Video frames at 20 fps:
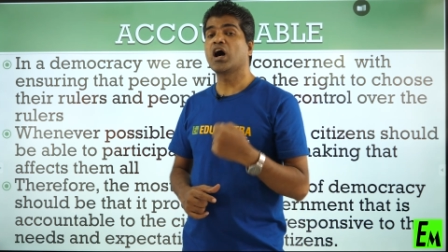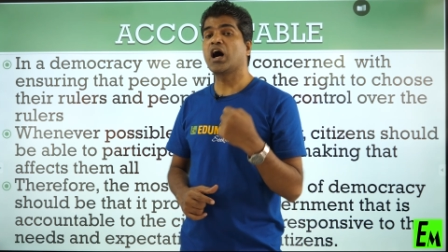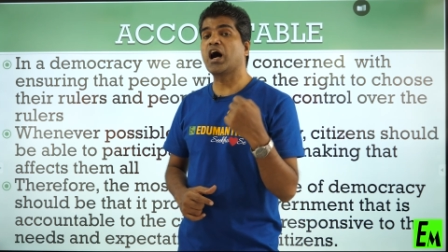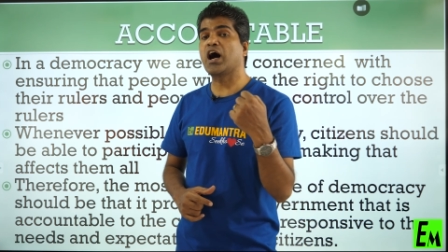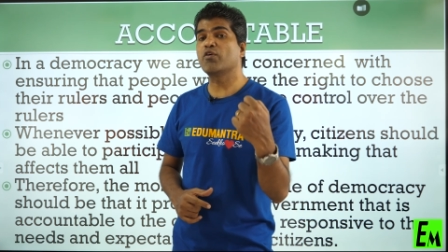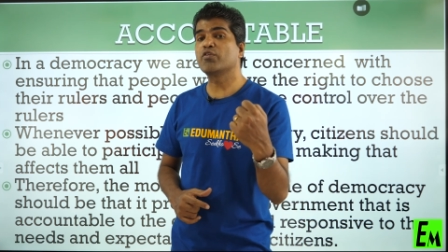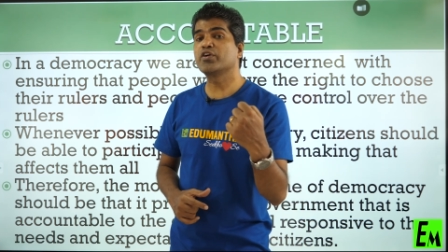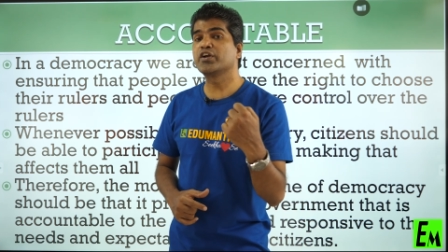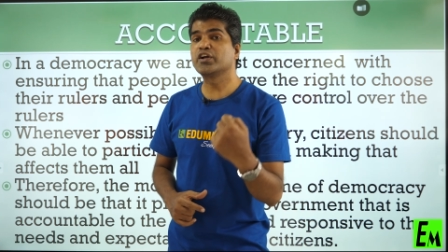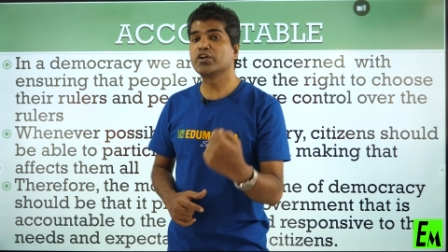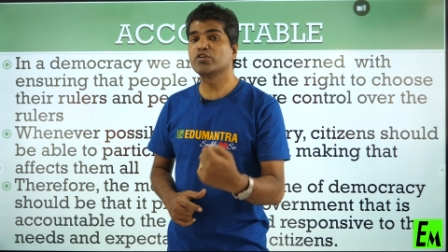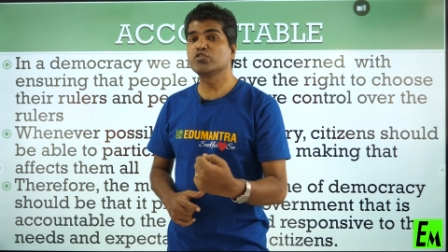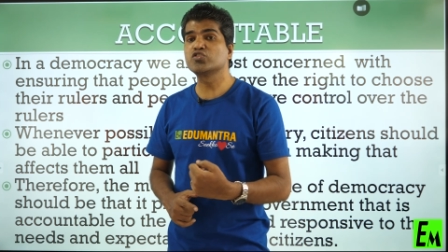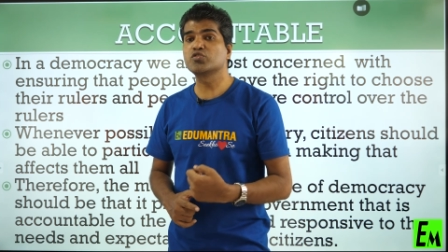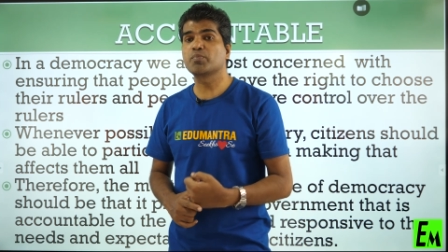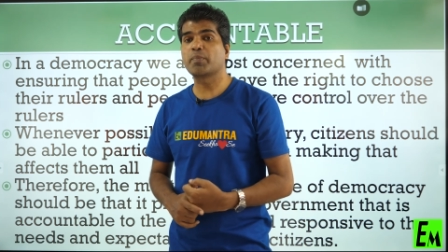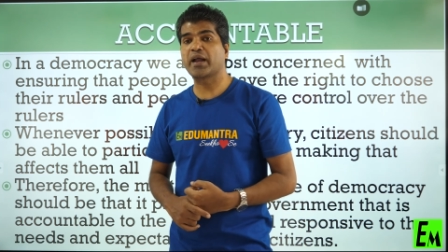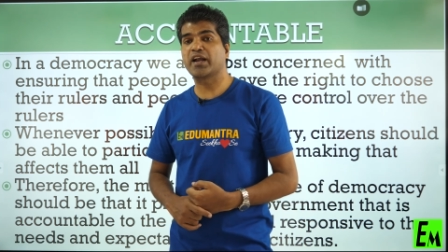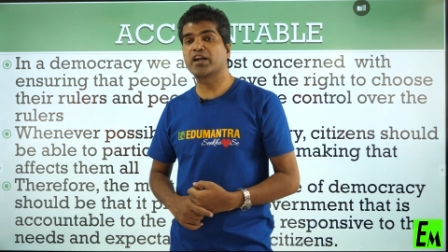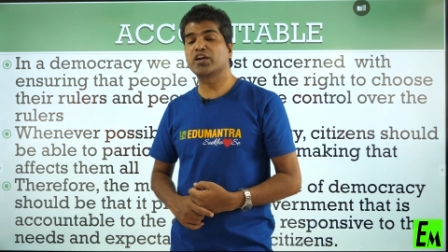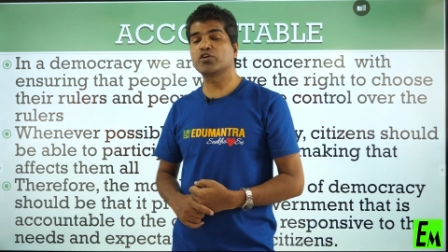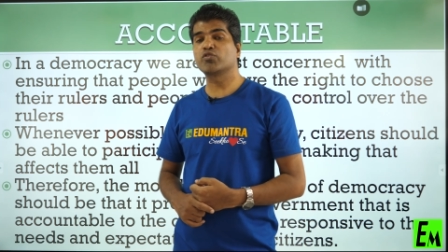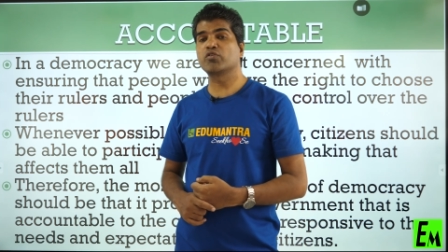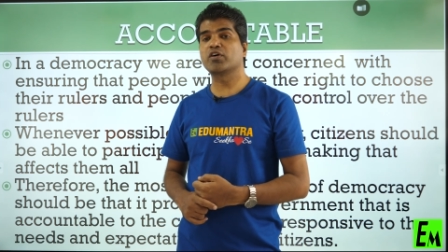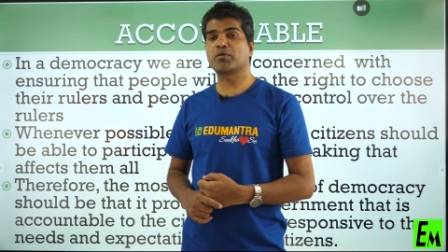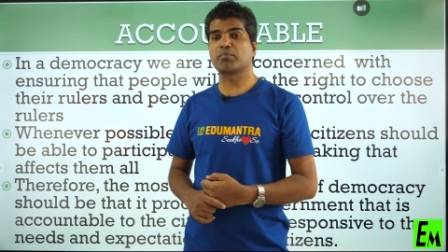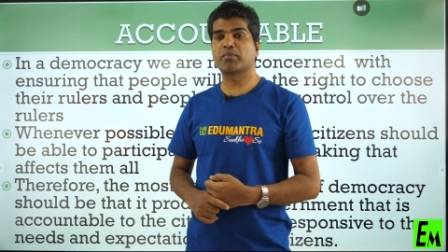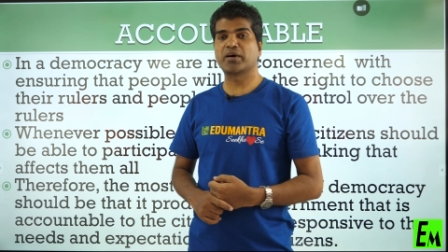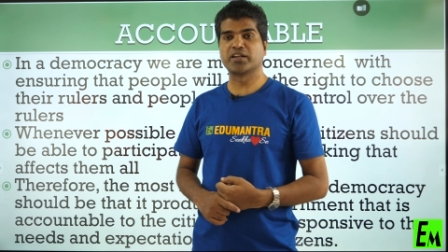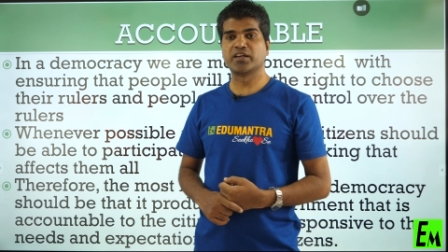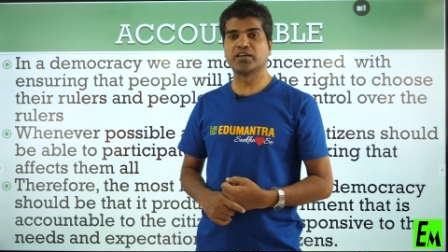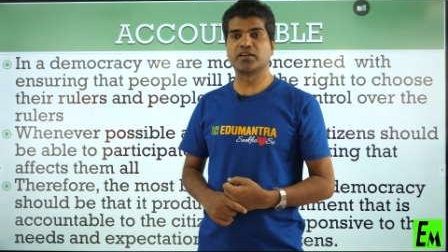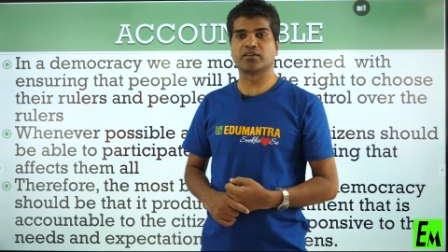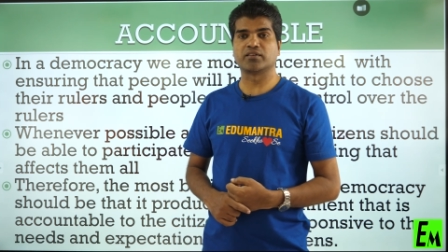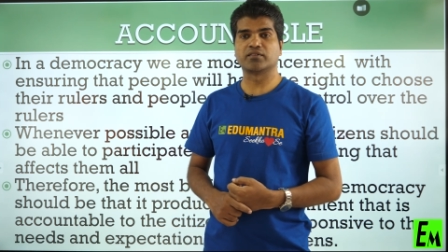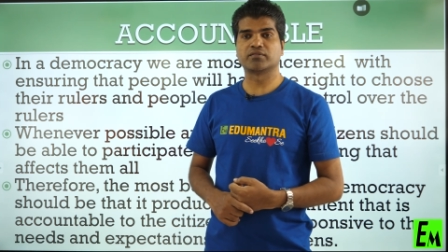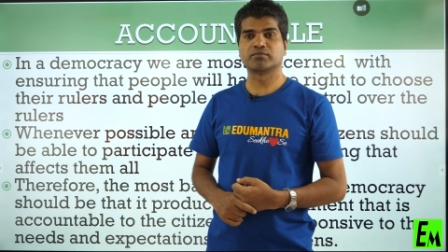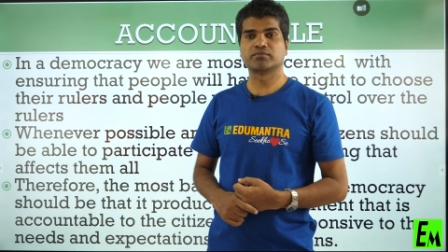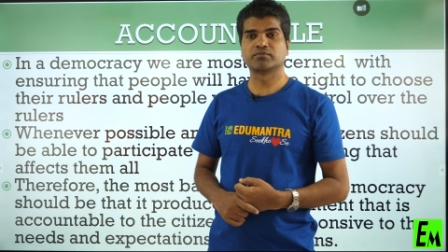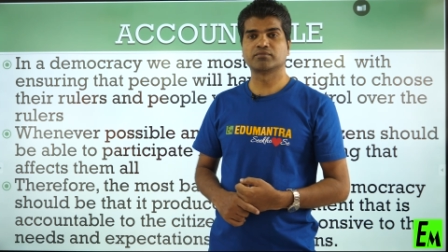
how did you spend your money?